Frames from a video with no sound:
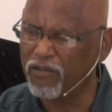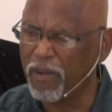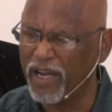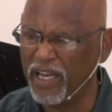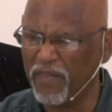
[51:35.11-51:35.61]

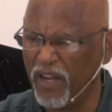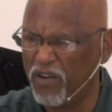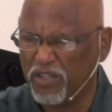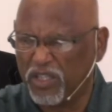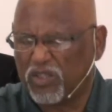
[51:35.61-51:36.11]
Everybody in
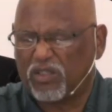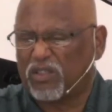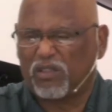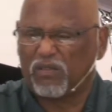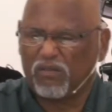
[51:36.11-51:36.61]
there is
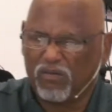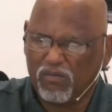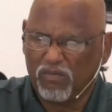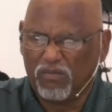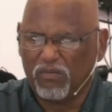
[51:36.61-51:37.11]
just
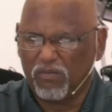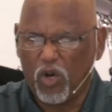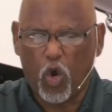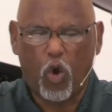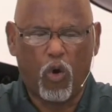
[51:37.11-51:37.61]

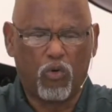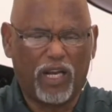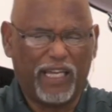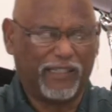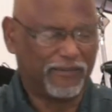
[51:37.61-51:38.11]

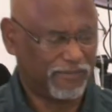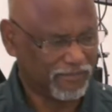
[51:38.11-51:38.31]
holy.